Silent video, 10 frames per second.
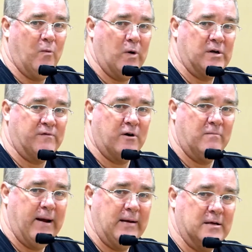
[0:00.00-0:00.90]
What deferred
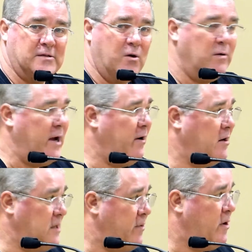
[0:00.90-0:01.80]
maintenance, the whole 9
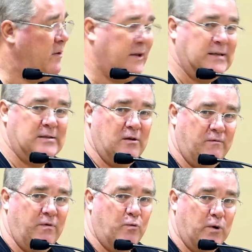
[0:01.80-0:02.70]
yards? I want to know what
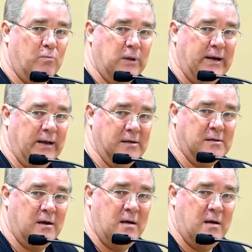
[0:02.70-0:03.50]
the real bleed is,